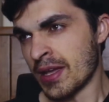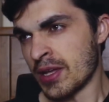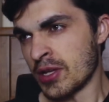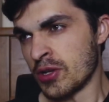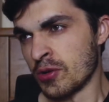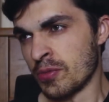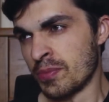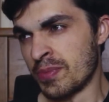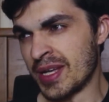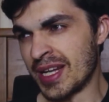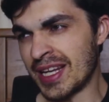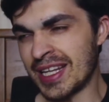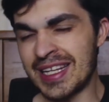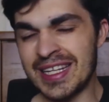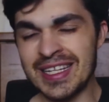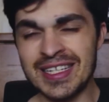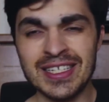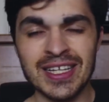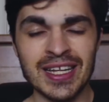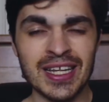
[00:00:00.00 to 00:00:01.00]
your
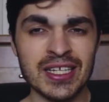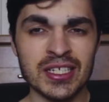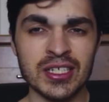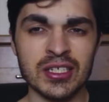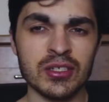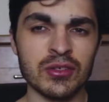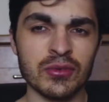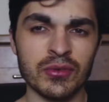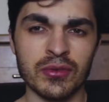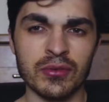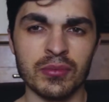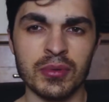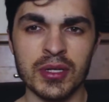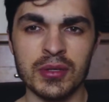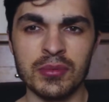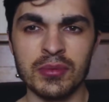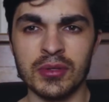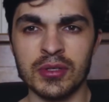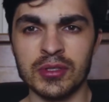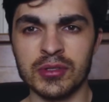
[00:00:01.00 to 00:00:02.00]
ability to listen to other
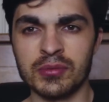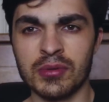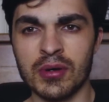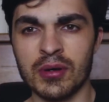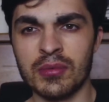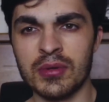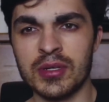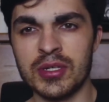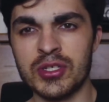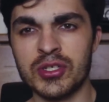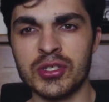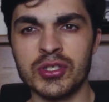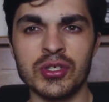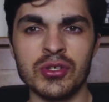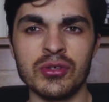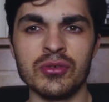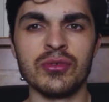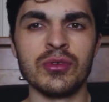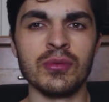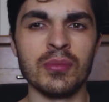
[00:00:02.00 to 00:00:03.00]
people is probably
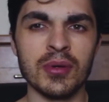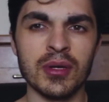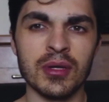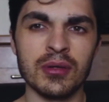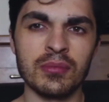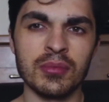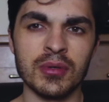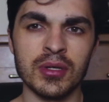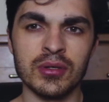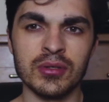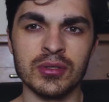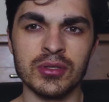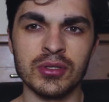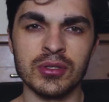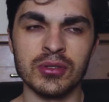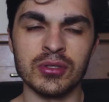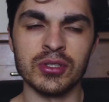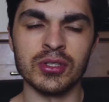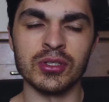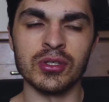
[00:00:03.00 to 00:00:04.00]
skewed a bit because
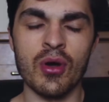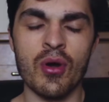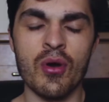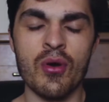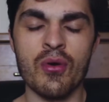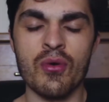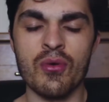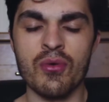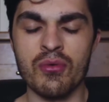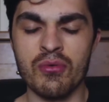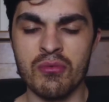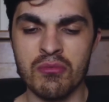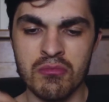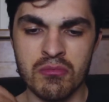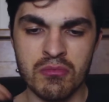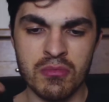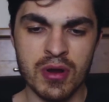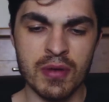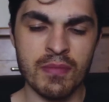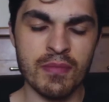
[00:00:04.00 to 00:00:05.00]
you're so
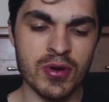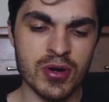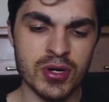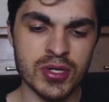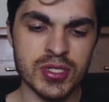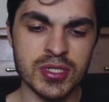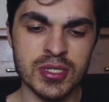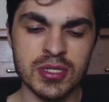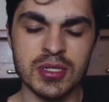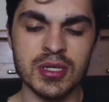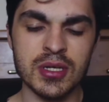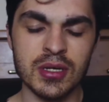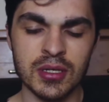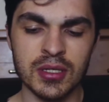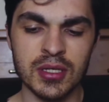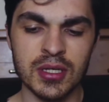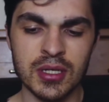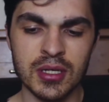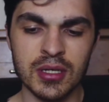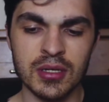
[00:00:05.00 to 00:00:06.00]
immersed in the
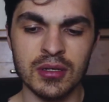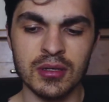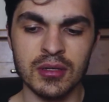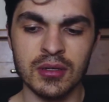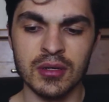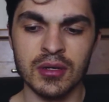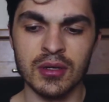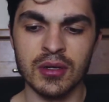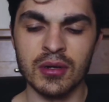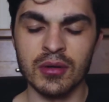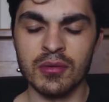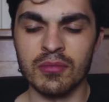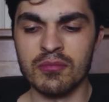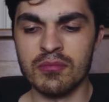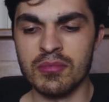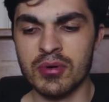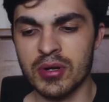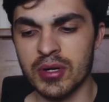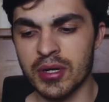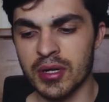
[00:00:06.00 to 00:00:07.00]
idea.
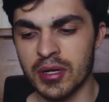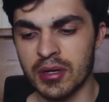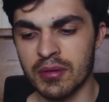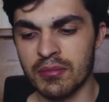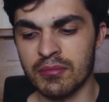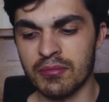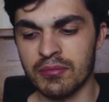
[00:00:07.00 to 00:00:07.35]
But I